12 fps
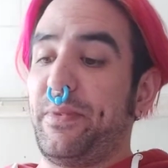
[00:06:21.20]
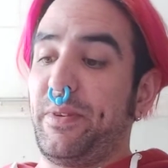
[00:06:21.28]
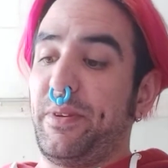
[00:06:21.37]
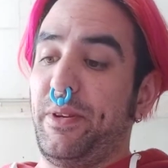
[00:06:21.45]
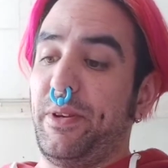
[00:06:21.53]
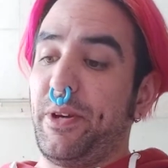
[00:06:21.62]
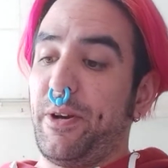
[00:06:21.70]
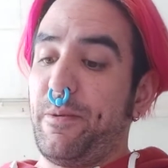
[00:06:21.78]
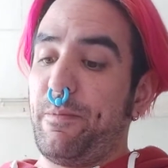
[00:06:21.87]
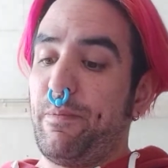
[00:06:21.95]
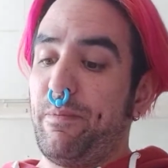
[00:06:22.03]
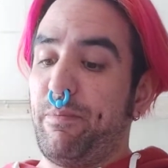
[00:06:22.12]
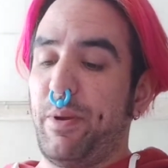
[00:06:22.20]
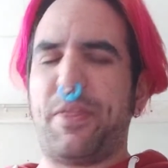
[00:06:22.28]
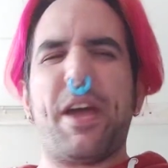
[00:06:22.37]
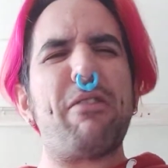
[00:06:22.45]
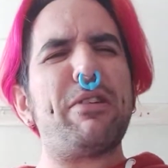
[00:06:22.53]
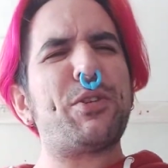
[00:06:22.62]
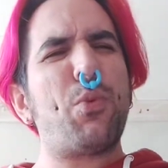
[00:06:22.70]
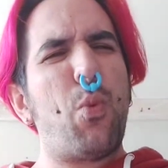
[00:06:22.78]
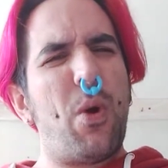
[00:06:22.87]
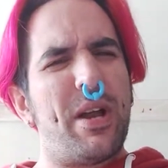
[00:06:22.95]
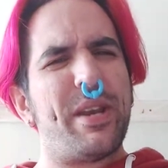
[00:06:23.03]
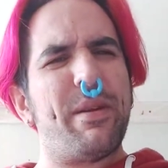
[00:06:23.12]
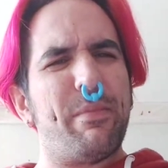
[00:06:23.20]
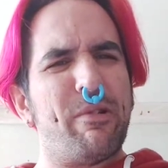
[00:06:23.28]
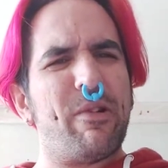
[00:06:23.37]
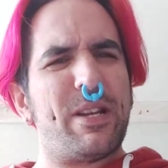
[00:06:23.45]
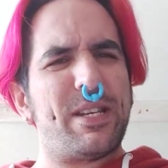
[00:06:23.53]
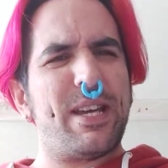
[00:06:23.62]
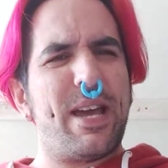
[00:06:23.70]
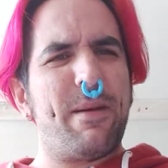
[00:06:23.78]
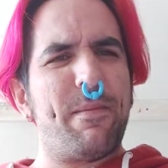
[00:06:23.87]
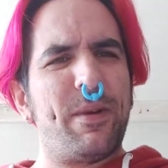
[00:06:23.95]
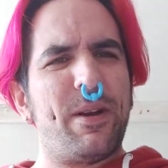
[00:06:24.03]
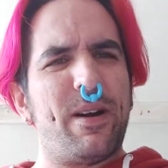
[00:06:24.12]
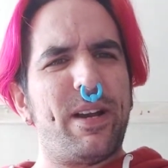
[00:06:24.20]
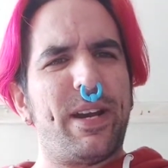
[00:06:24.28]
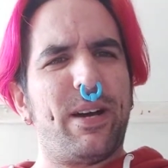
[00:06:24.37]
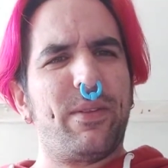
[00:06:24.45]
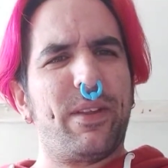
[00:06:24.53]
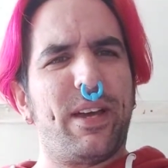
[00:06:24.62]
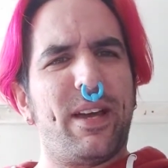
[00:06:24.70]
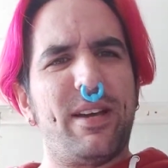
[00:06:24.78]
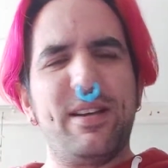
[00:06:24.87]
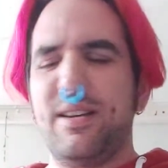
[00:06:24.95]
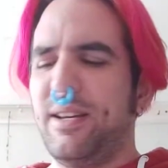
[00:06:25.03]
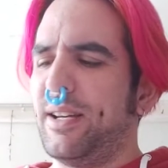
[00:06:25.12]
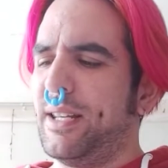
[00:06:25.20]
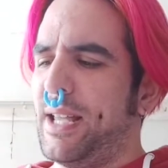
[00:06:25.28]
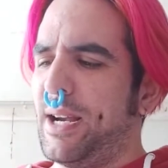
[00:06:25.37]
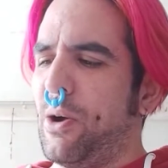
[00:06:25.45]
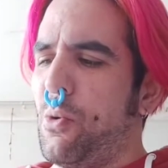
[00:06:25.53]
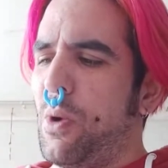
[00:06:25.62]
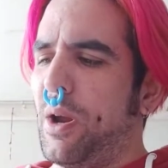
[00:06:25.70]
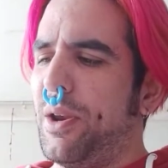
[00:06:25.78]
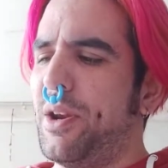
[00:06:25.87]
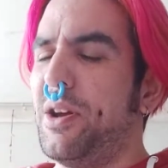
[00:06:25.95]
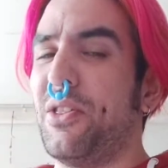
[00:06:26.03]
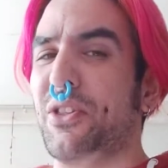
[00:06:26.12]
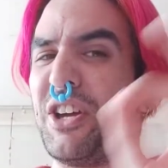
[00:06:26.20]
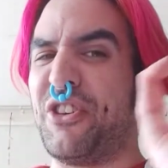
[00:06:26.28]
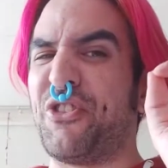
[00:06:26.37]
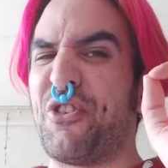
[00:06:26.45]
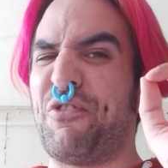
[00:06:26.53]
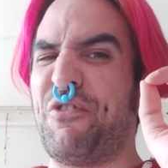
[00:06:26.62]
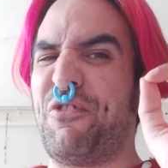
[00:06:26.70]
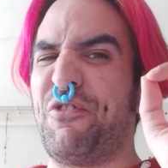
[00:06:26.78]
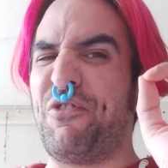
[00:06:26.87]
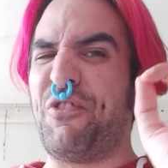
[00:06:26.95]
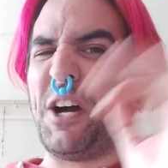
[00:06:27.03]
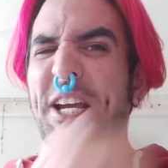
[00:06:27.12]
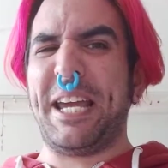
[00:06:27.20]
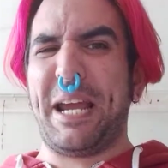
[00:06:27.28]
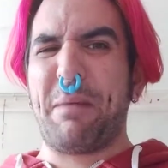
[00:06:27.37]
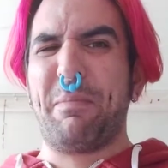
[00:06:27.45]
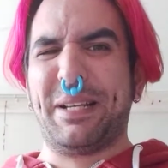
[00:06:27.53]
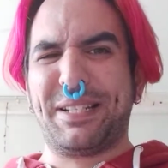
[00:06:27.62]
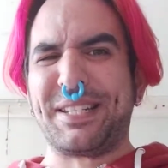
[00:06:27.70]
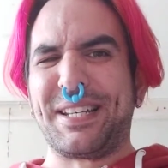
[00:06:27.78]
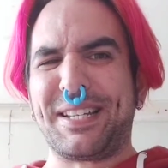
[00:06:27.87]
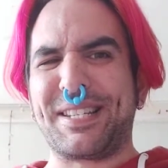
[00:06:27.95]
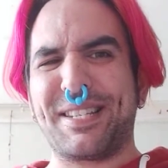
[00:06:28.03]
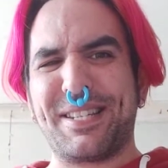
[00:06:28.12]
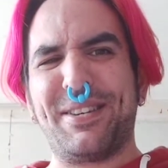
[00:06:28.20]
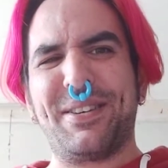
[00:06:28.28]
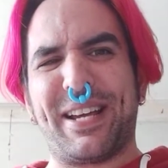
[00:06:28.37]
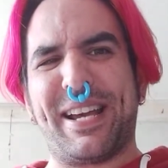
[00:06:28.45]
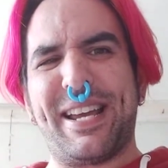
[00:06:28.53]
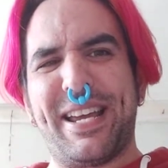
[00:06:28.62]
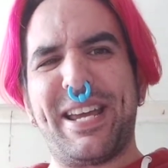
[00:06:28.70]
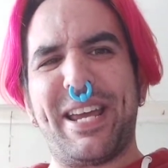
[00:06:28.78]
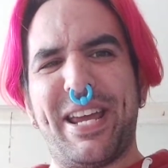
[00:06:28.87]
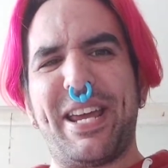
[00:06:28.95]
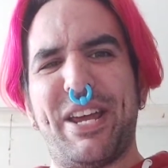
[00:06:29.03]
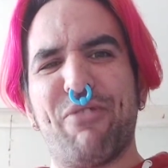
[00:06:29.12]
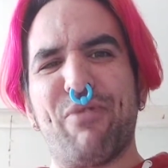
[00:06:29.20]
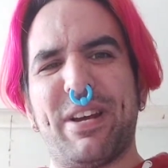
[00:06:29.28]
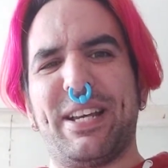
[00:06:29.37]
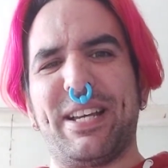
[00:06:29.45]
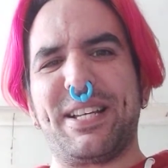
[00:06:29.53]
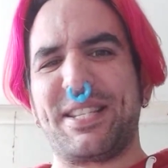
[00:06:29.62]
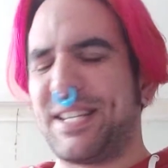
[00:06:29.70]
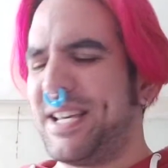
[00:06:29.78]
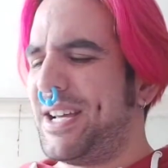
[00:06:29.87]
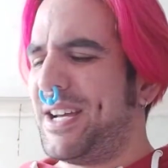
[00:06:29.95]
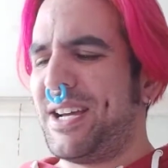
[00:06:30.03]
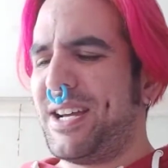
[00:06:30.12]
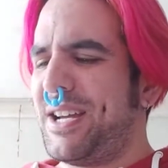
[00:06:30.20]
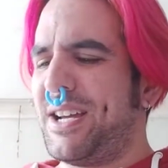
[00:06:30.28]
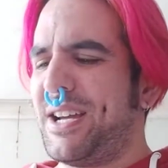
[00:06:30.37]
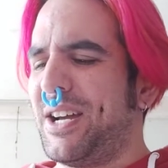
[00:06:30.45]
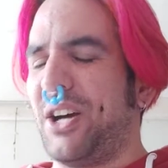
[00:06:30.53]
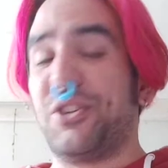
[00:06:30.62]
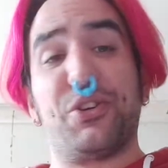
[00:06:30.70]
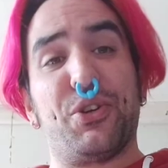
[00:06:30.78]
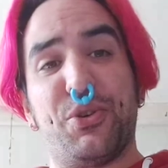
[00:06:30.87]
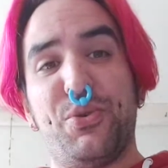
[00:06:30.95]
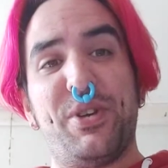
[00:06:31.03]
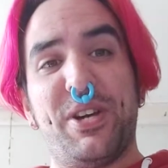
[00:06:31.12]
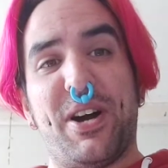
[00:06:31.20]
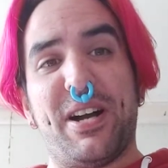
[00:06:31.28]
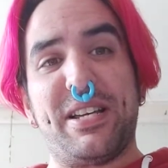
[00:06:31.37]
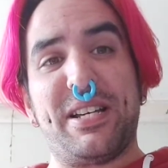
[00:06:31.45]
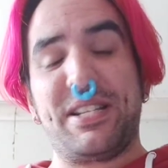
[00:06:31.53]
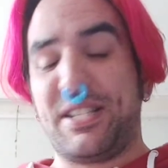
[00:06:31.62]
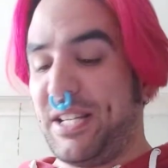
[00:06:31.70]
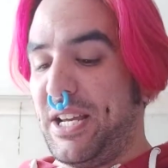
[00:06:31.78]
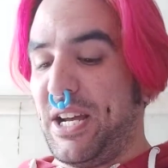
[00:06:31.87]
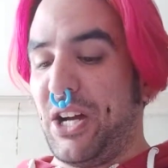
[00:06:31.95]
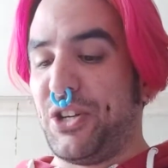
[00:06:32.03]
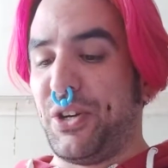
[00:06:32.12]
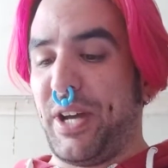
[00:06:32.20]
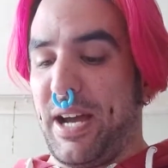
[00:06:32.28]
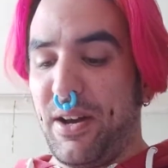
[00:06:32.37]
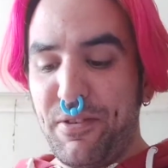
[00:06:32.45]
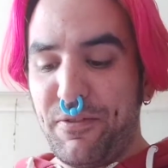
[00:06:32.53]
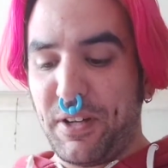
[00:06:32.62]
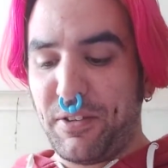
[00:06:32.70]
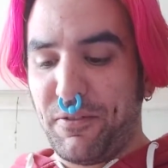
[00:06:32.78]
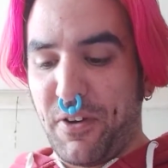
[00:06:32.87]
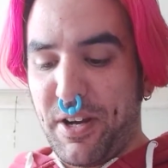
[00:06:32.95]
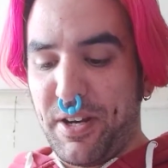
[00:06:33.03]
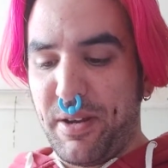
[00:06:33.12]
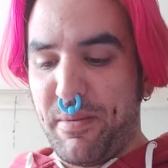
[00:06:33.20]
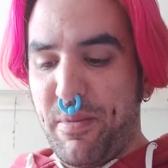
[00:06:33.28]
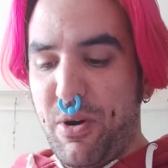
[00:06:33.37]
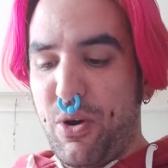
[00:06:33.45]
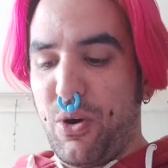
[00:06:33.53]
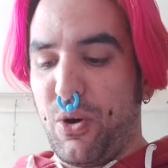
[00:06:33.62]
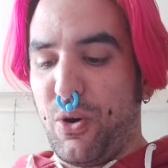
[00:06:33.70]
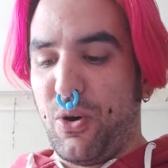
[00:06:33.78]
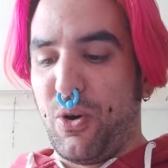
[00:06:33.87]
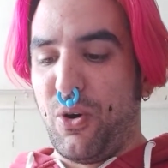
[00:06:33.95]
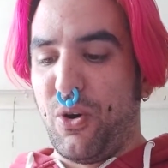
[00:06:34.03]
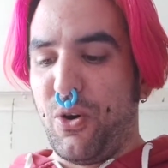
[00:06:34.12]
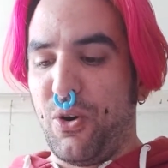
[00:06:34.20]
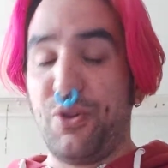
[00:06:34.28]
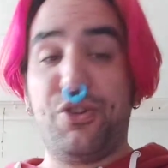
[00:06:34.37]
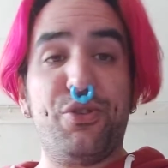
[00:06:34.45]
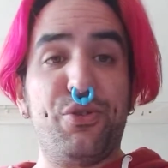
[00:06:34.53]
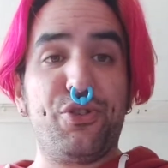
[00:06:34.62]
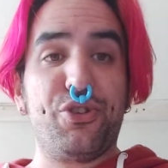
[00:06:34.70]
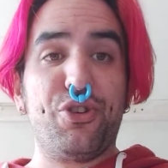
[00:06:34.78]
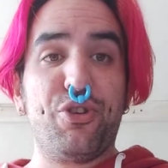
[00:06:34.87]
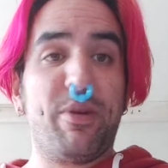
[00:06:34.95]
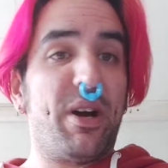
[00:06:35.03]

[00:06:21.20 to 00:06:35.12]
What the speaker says: You know? But there is one Beretta M9 out there, a Lego one, that is the fucking business, okay? It really is. I don't know who the guy is. I don't know how the fuck to find him on YouTube.